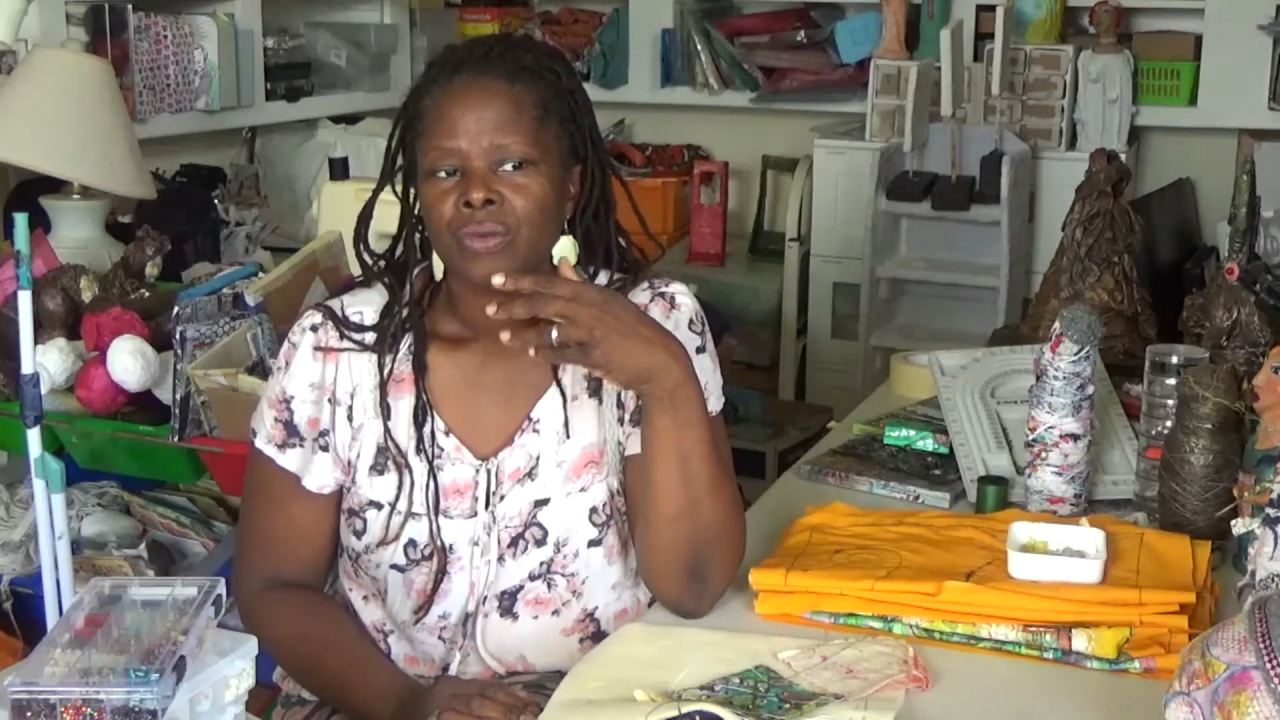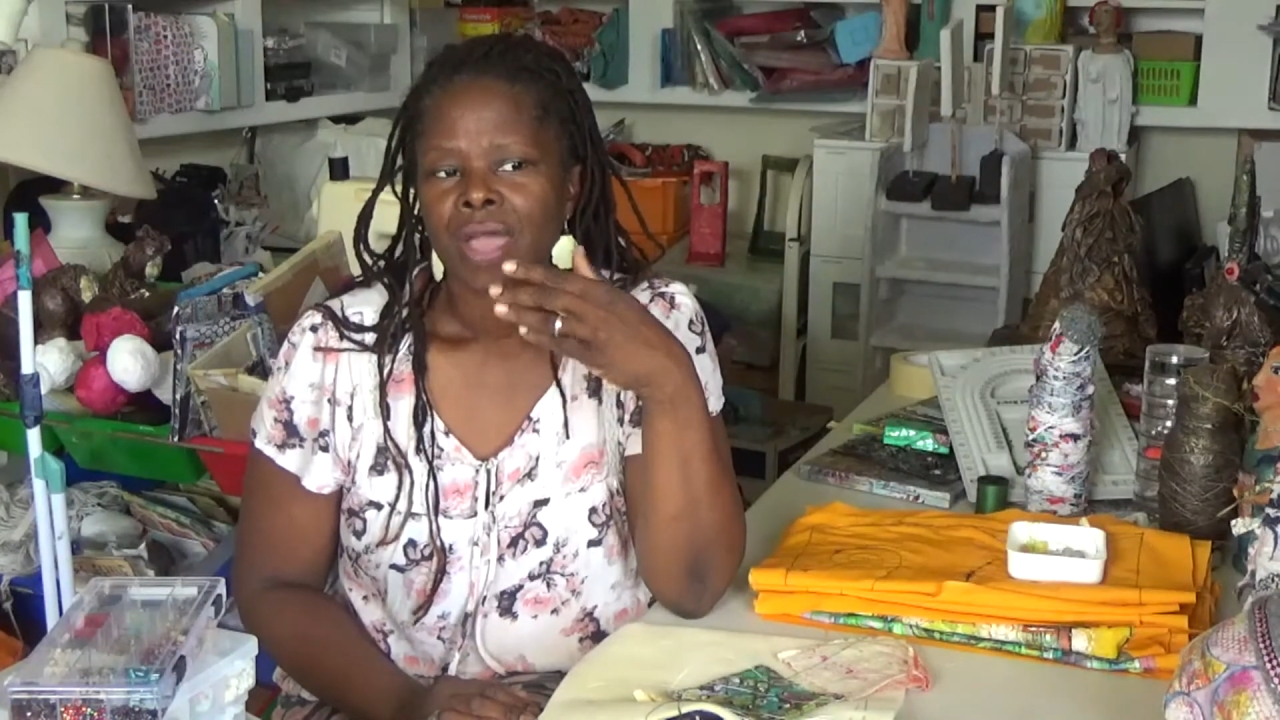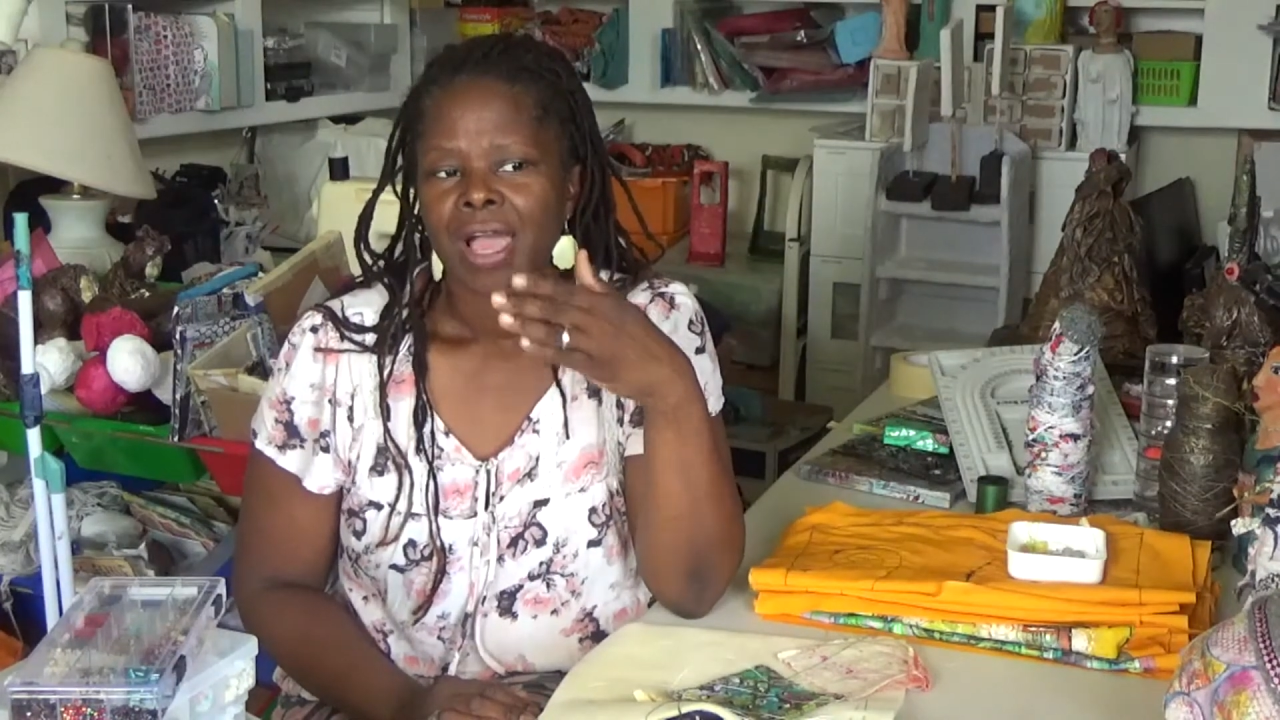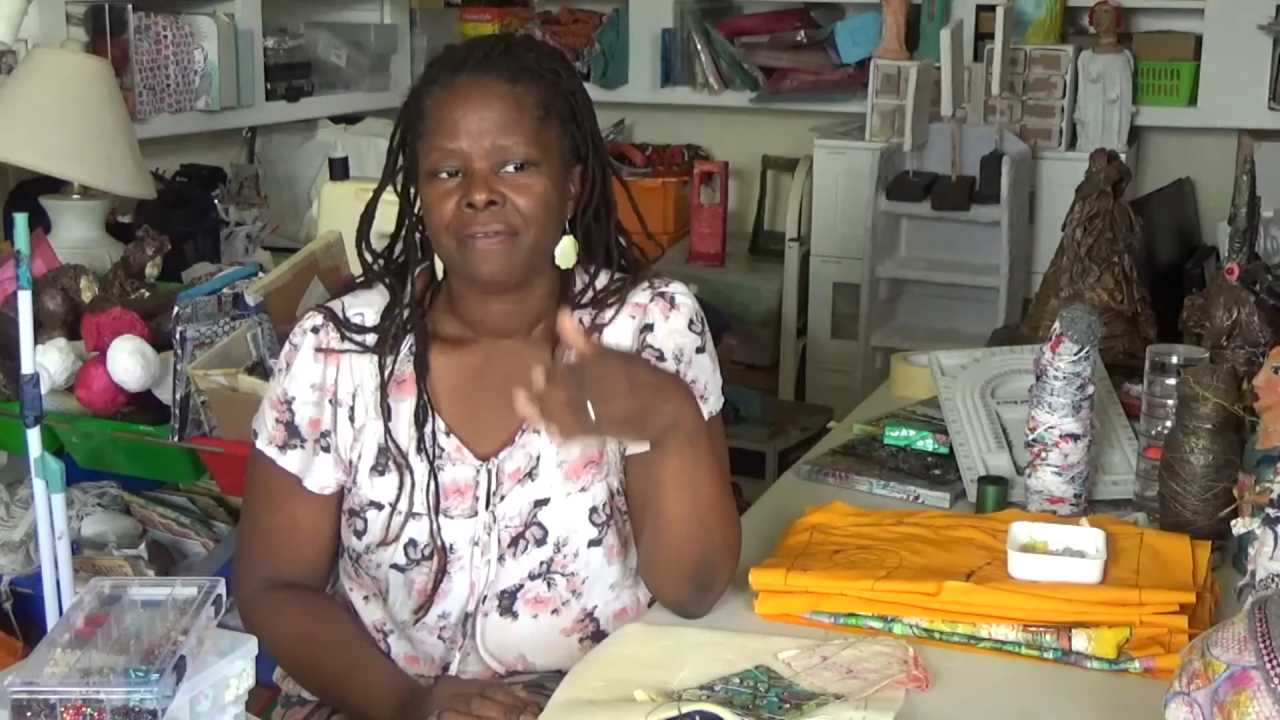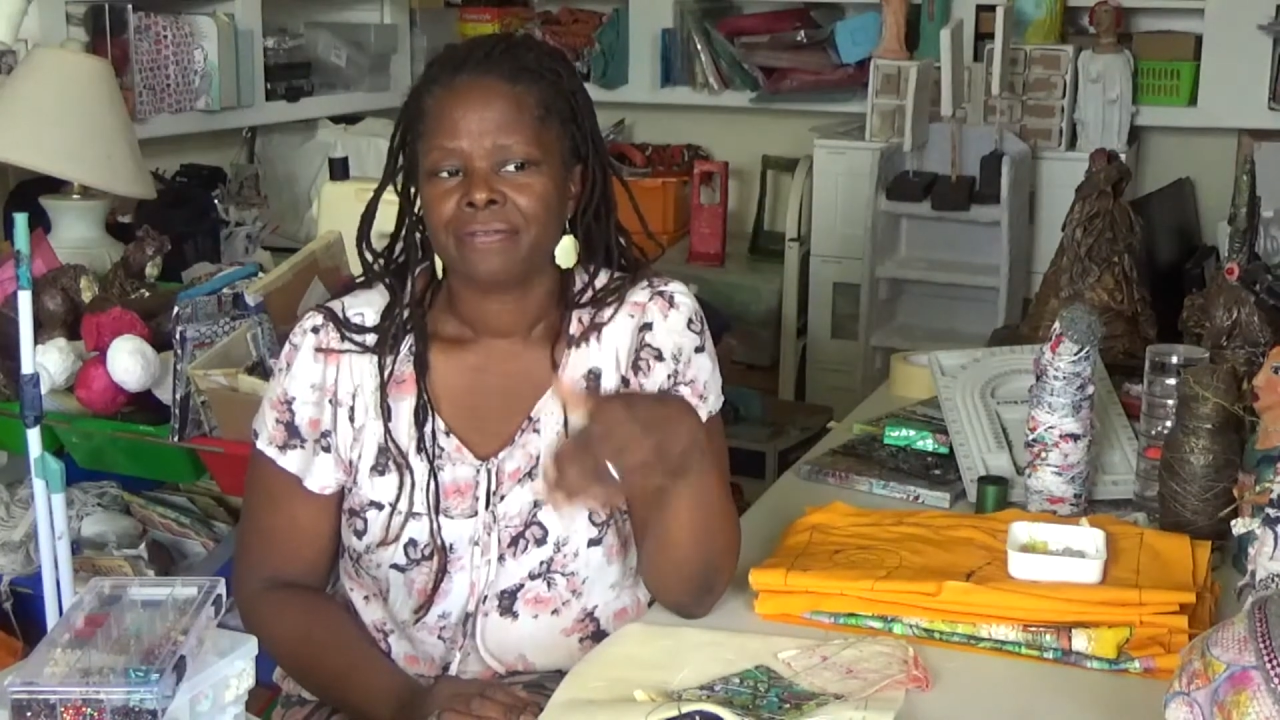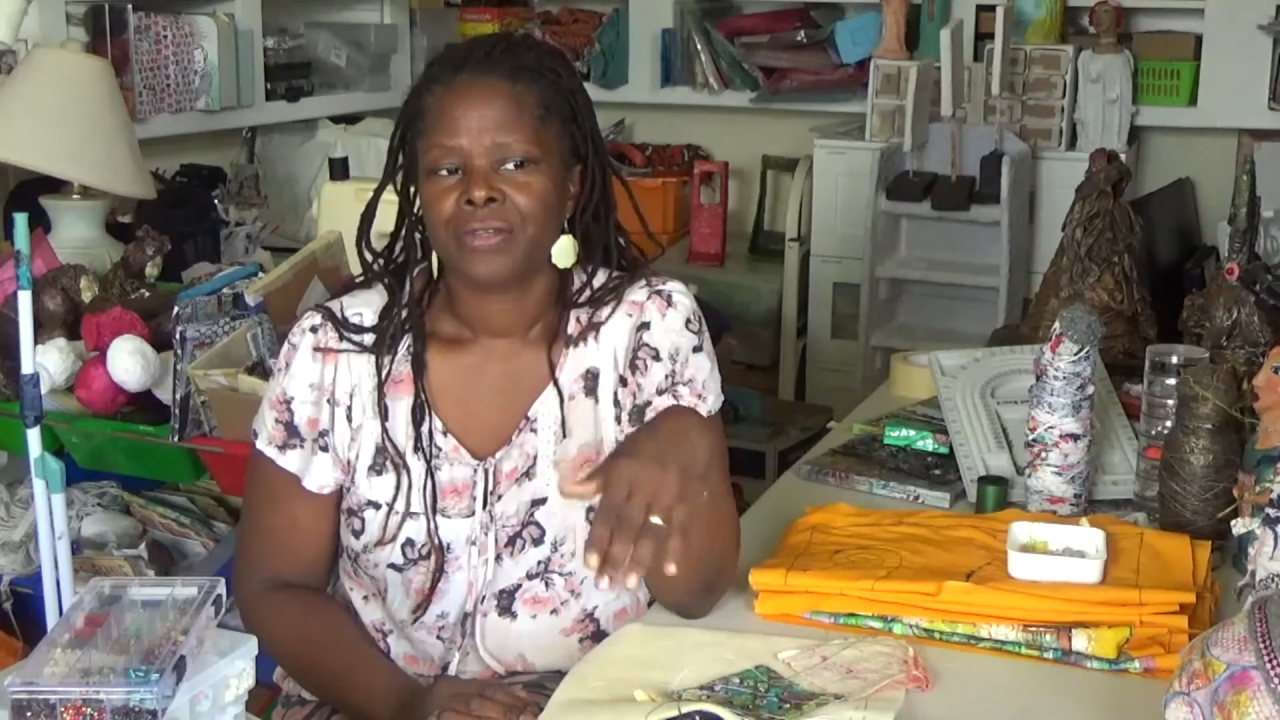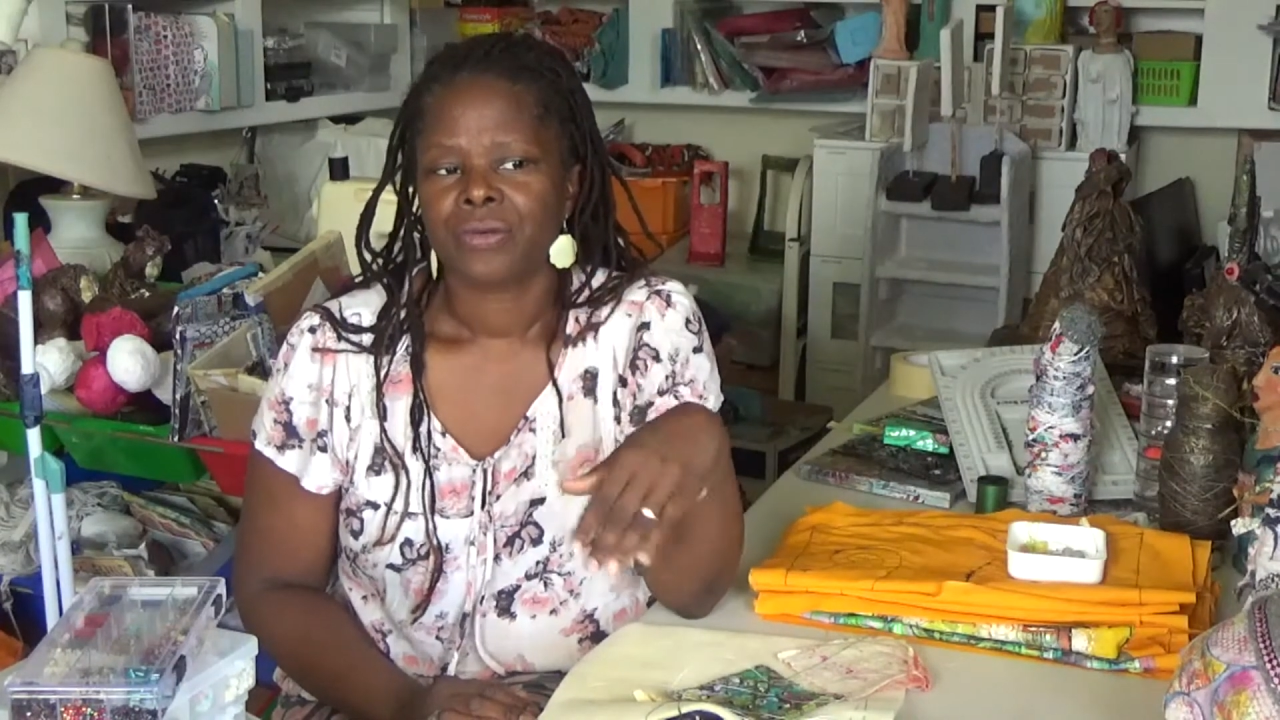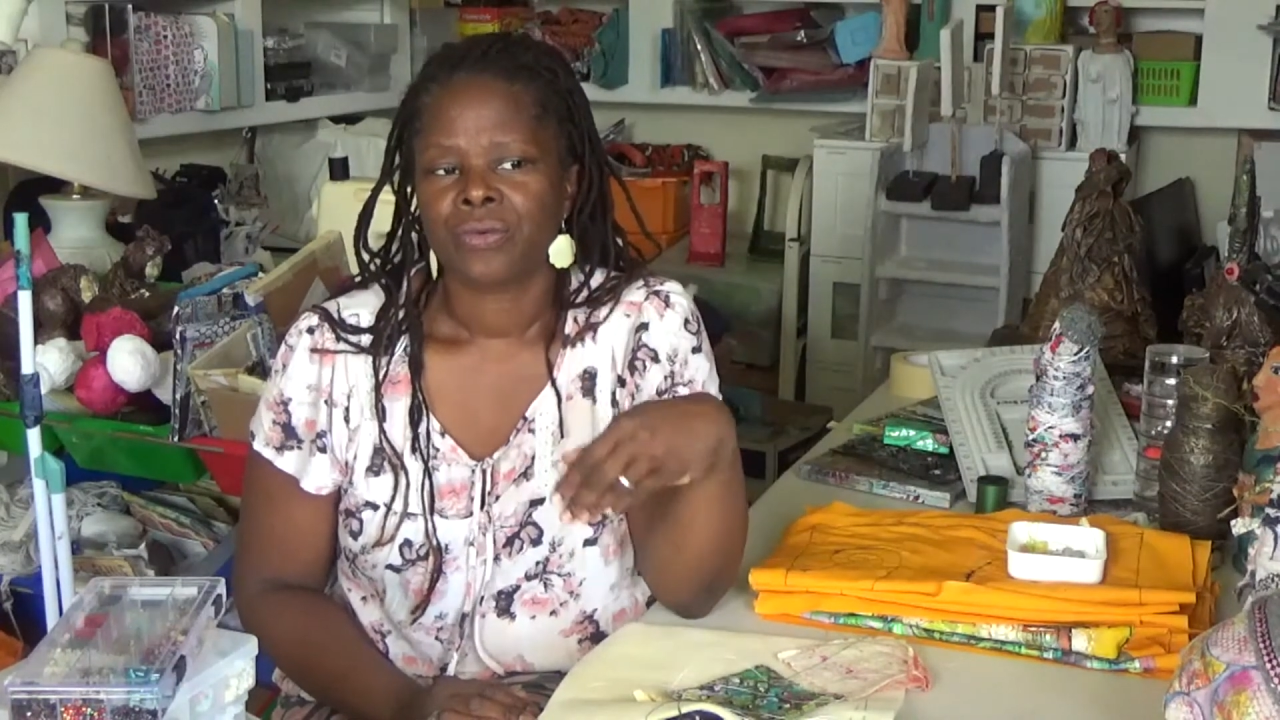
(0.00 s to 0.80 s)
have to